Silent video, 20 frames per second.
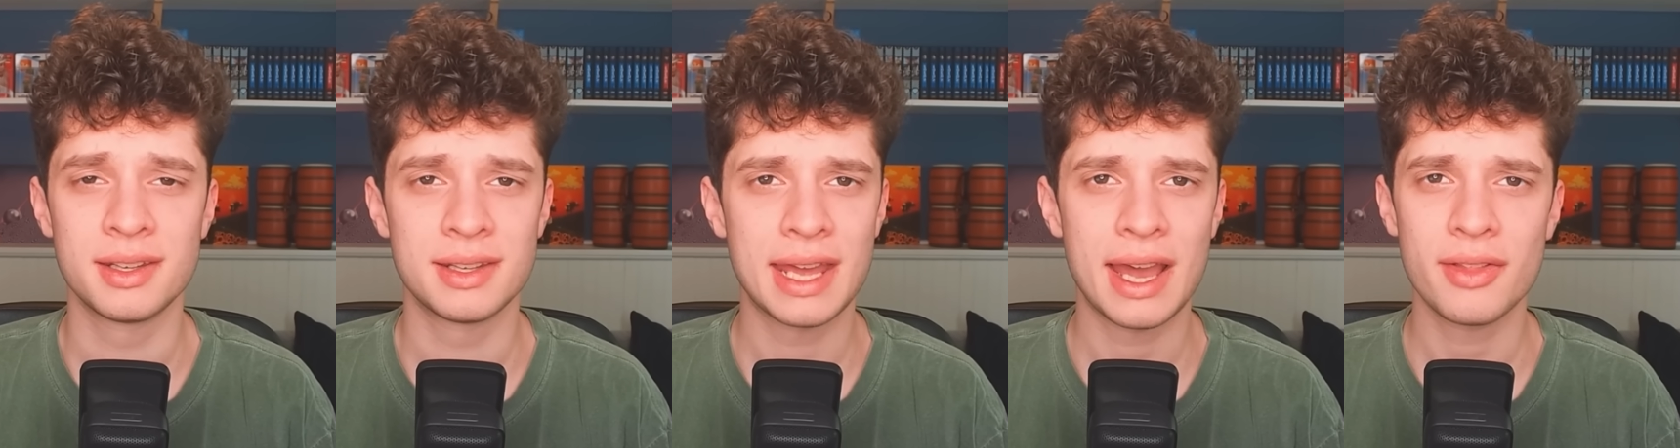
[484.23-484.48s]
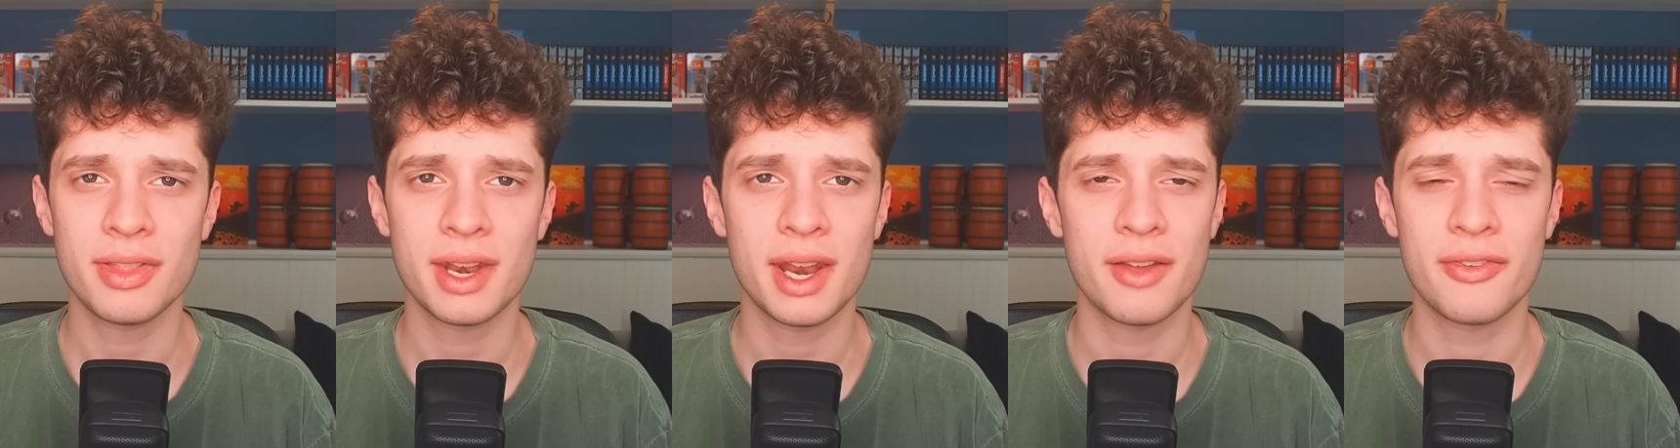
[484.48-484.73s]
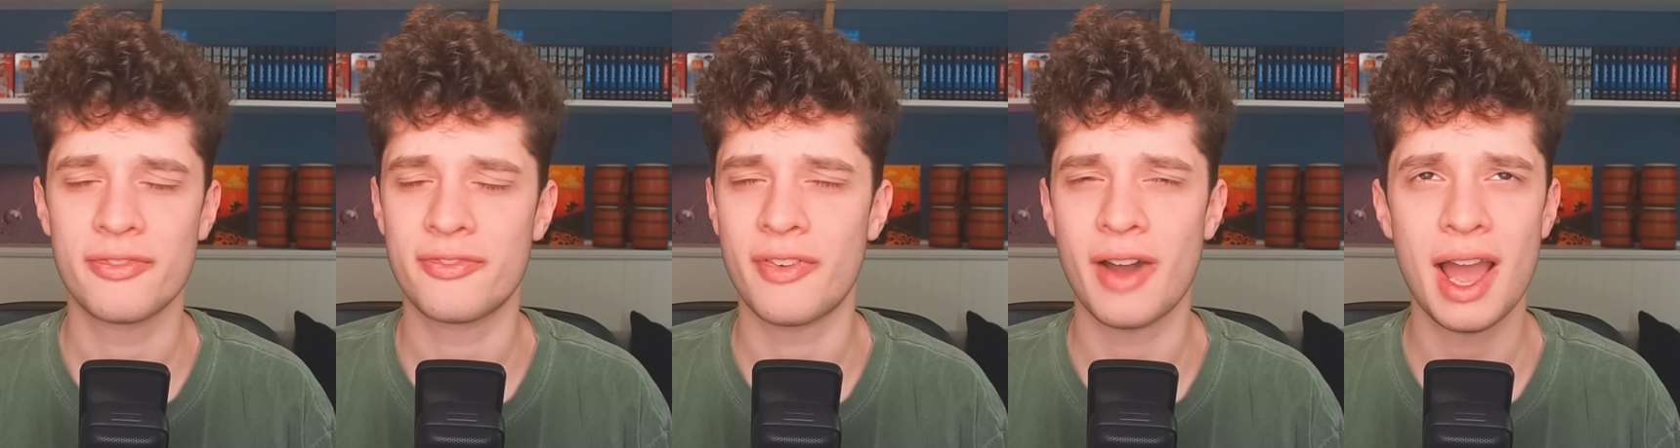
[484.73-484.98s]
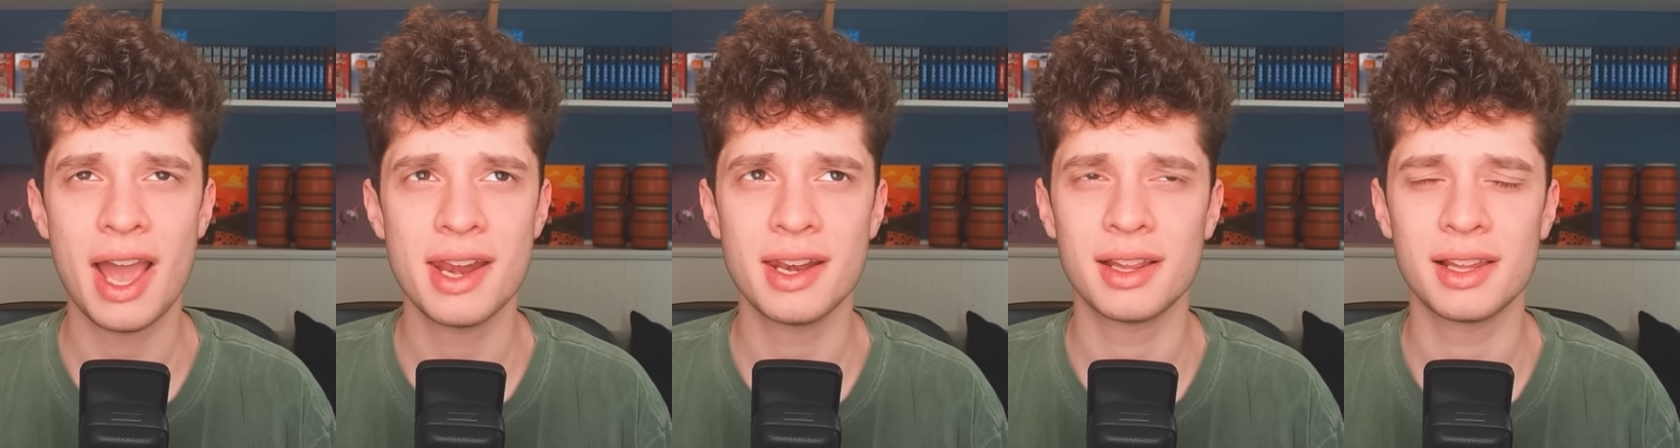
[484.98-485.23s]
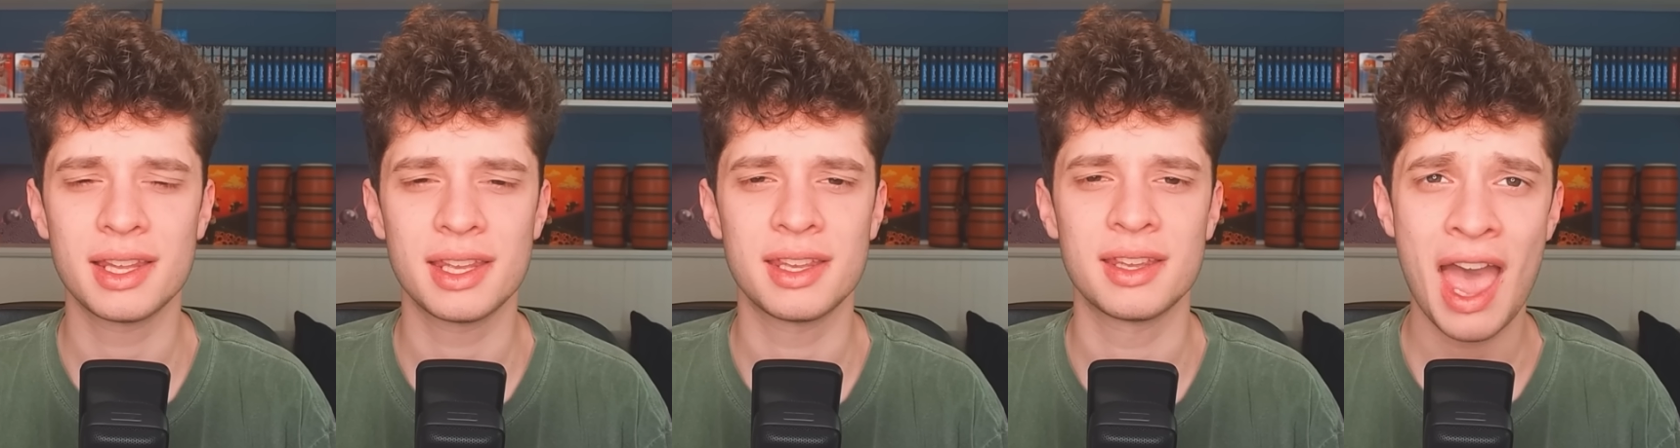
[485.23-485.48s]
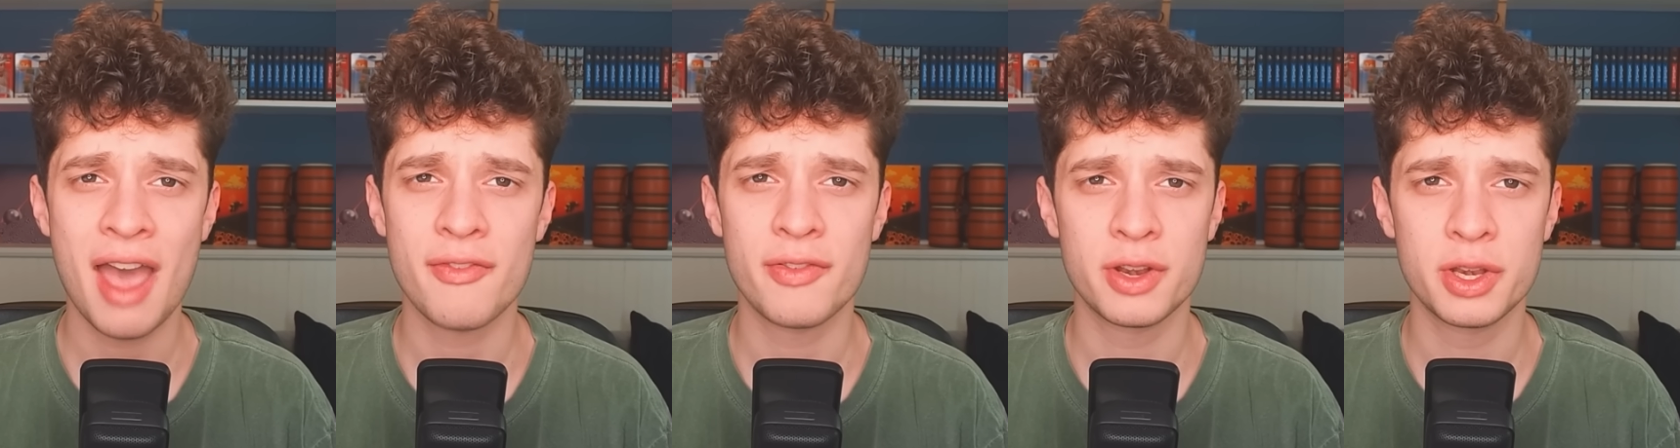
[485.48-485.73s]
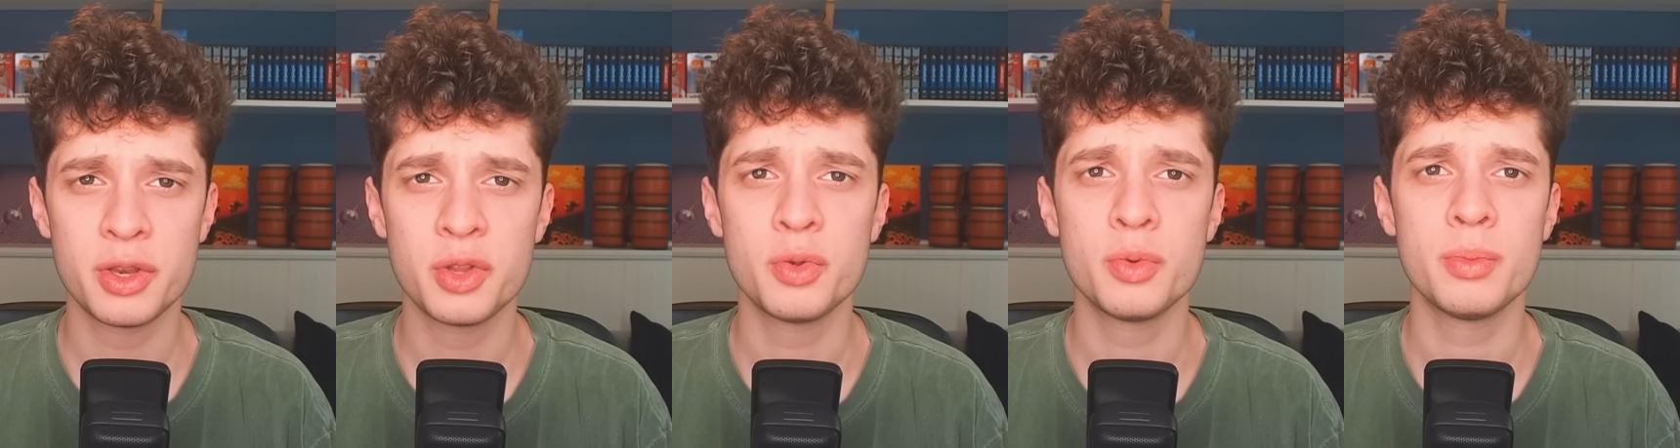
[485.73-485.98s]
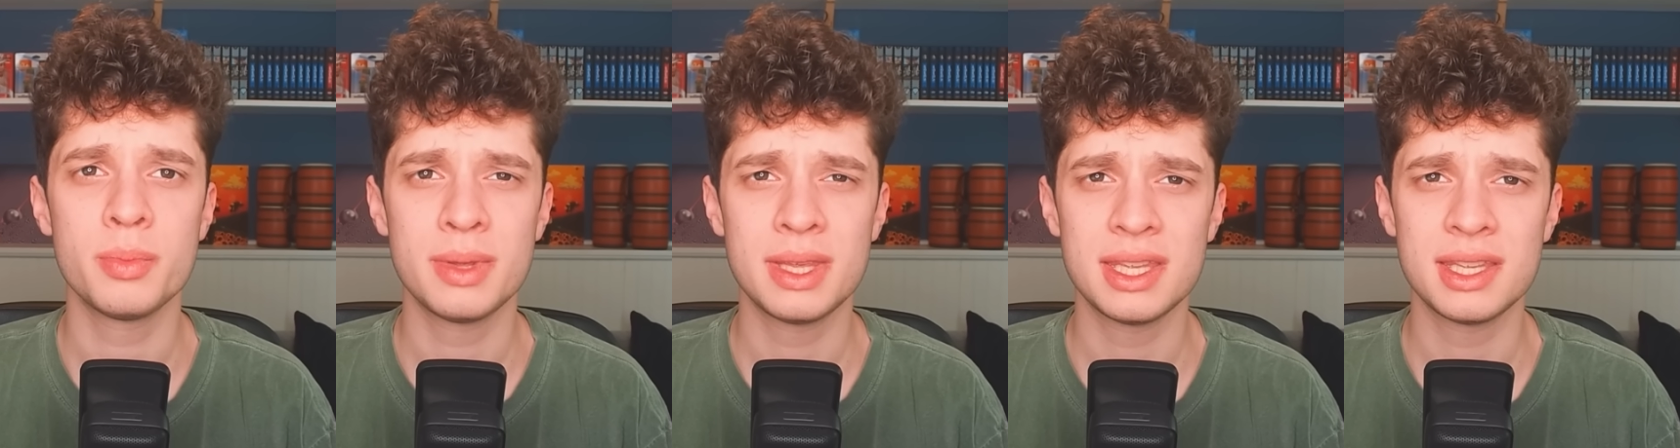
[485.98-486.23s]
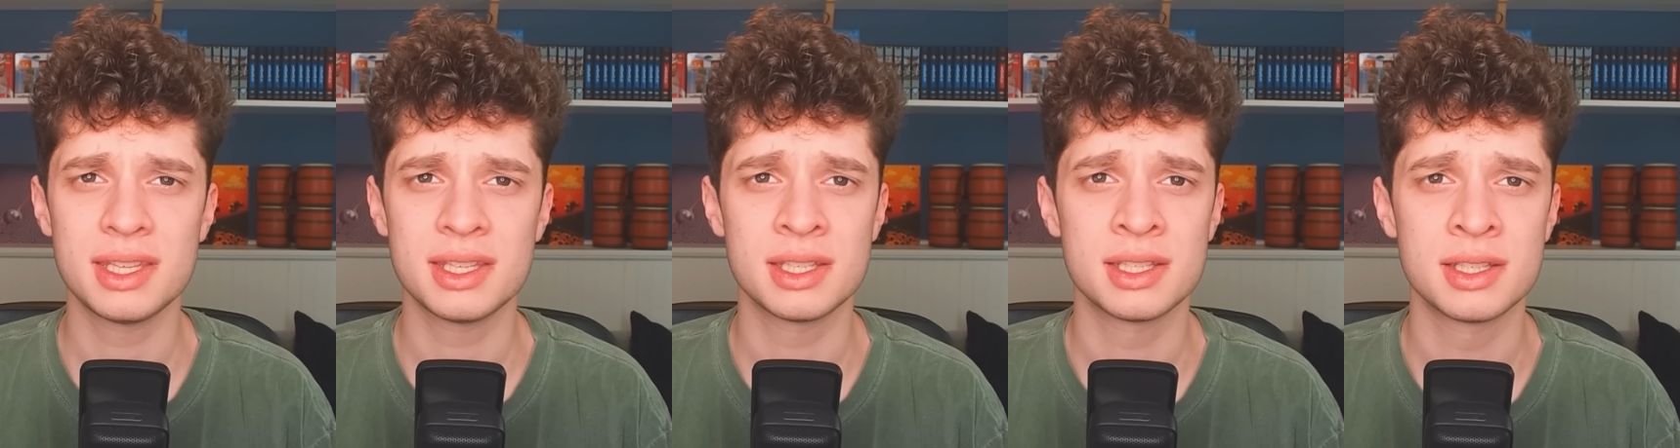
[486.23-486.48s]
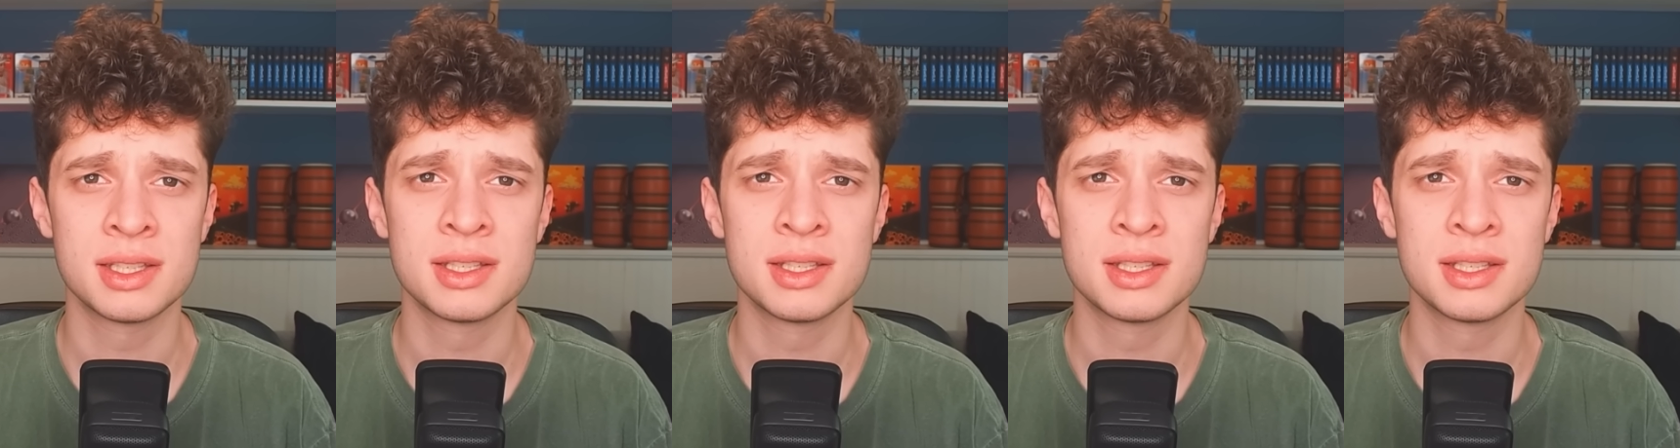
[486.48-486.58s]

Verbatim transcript: now that I finally have a new Mii